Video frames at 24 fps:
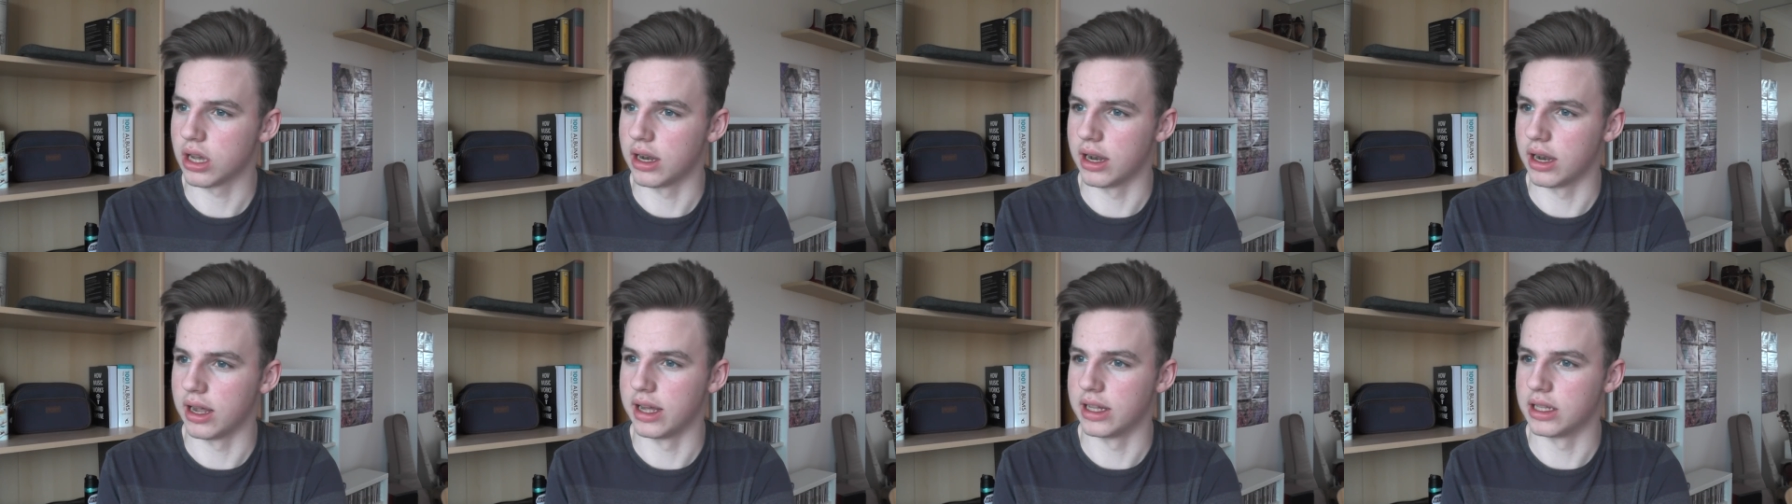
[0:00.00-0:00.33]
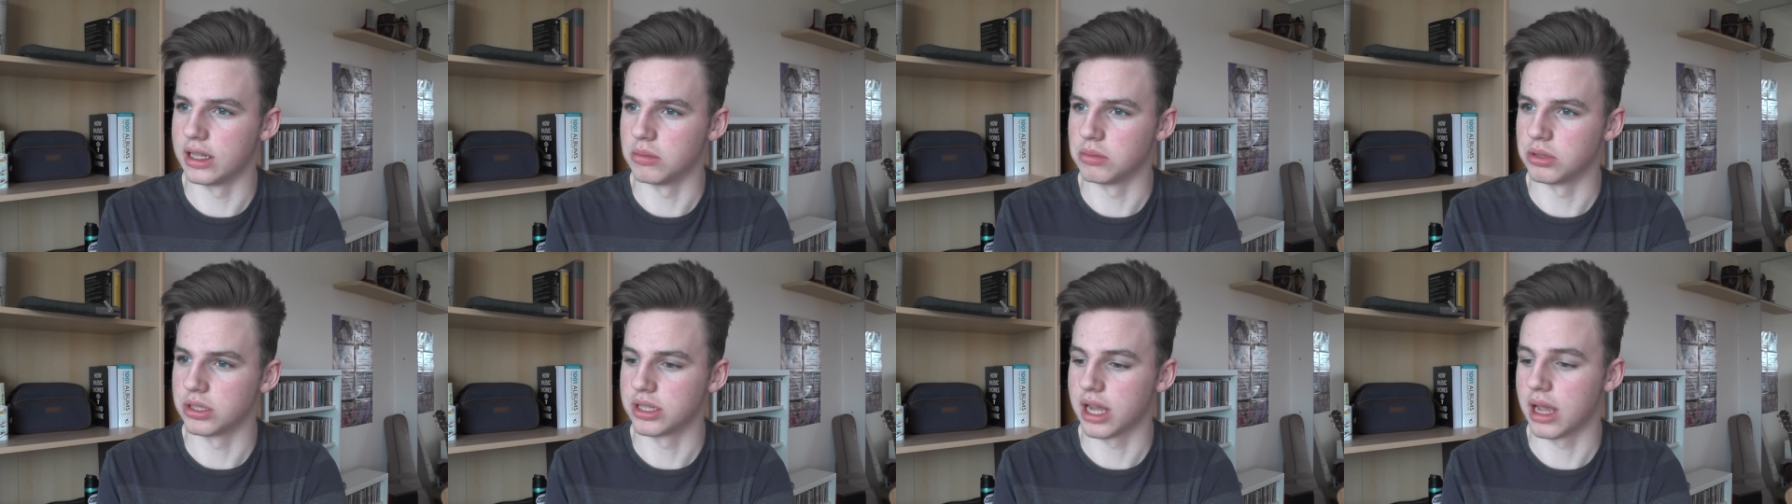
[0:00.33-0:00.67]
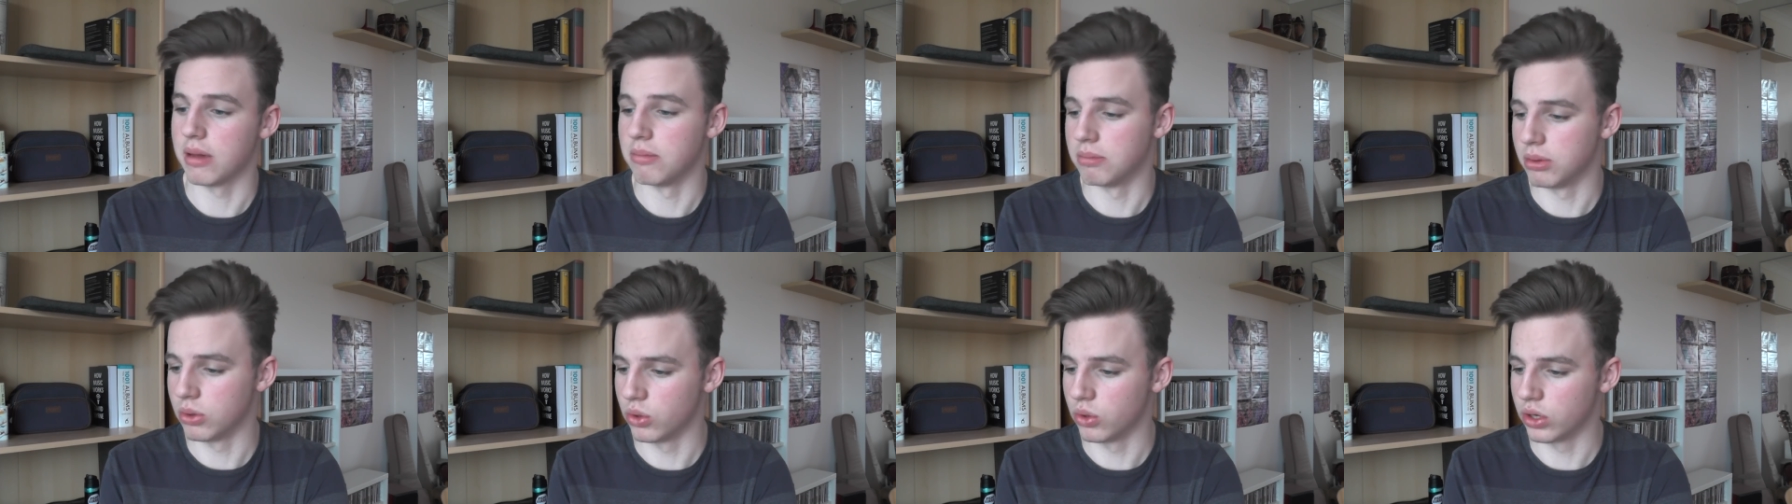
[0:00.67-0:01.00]
and I end up just
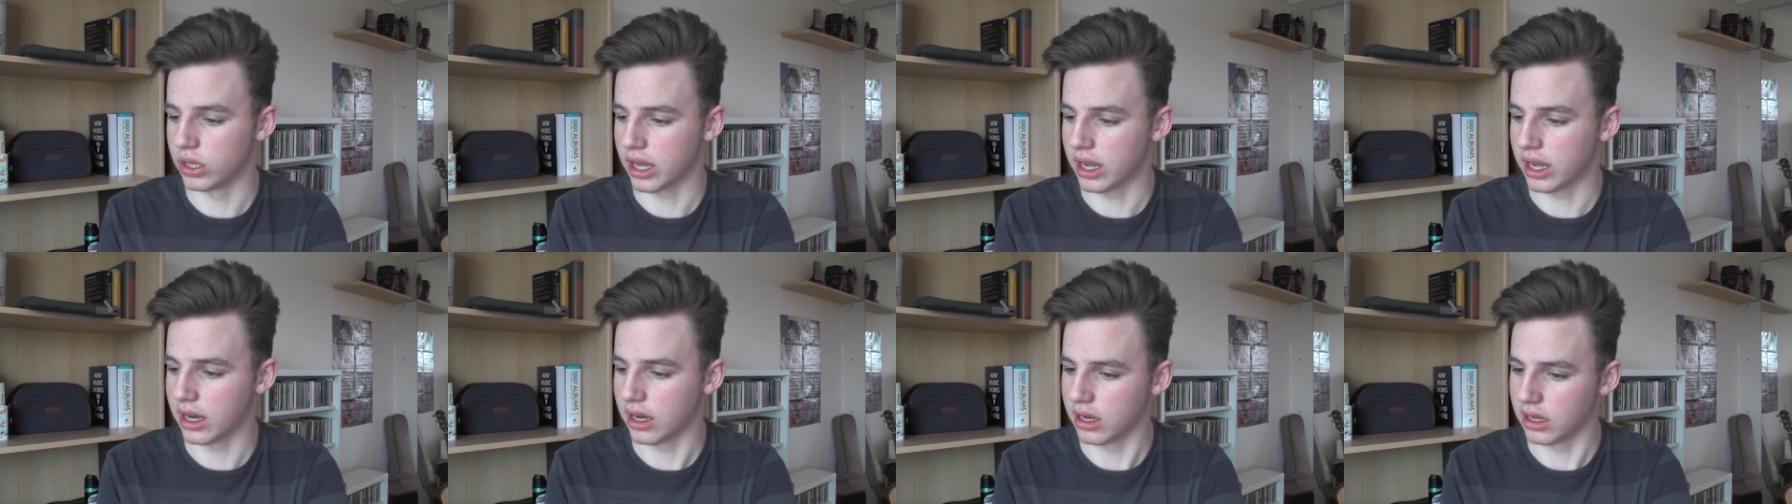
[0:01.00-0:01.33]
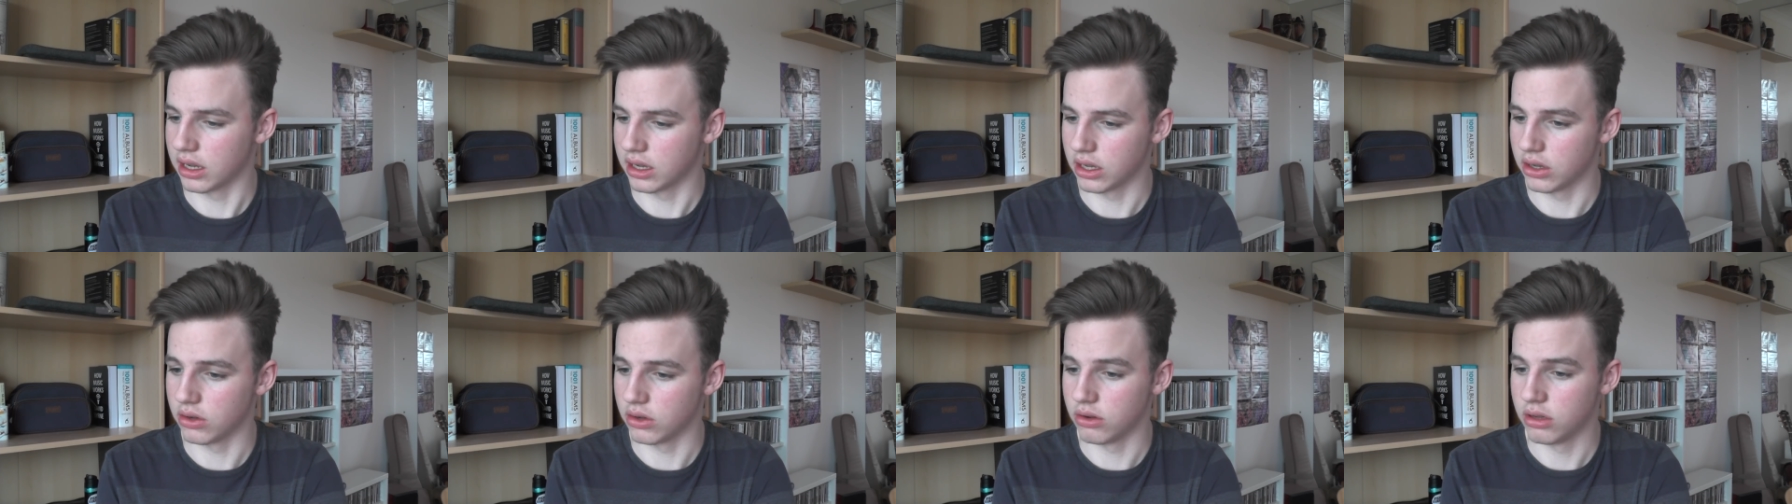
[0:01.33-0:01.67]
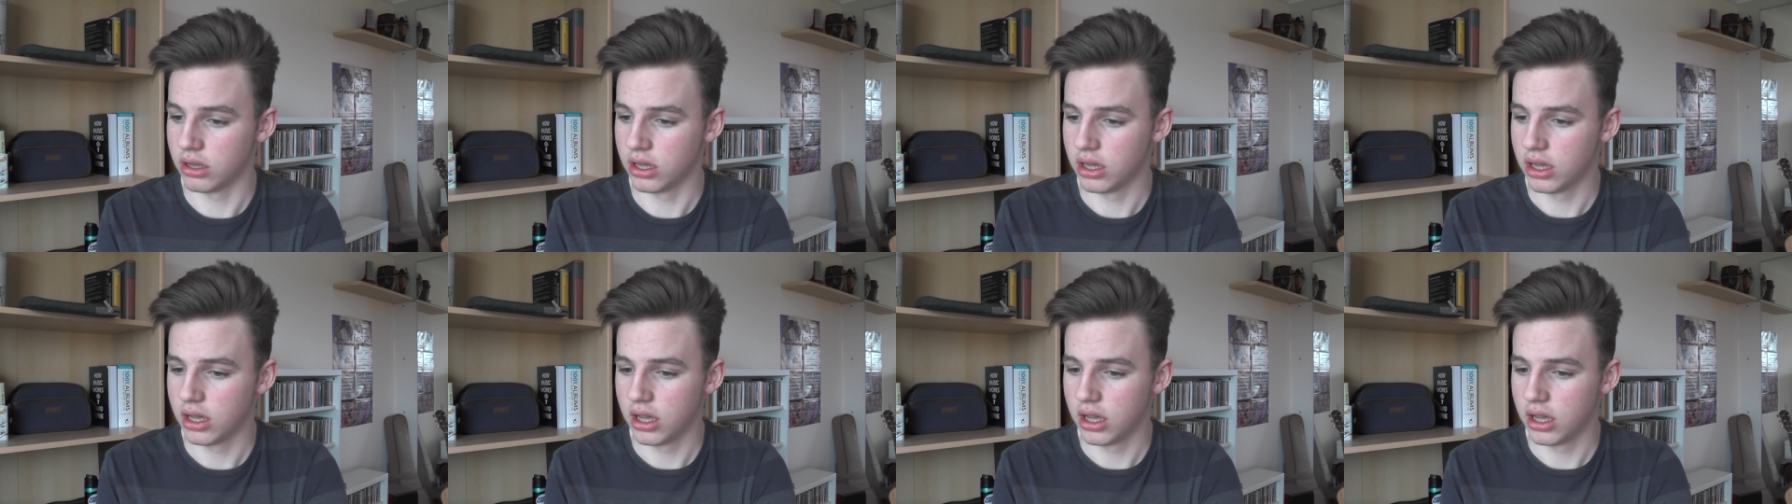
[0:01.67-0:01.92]
getting bored again and I go,